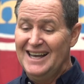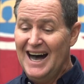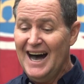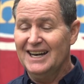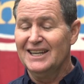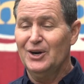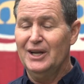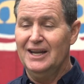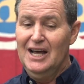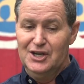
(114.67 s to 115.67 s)
God
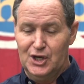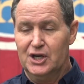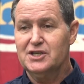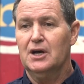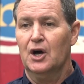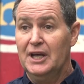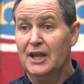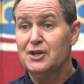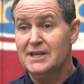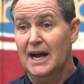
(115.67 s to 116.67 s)
literally took us on the
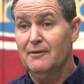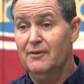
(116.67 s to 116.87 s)
other side of the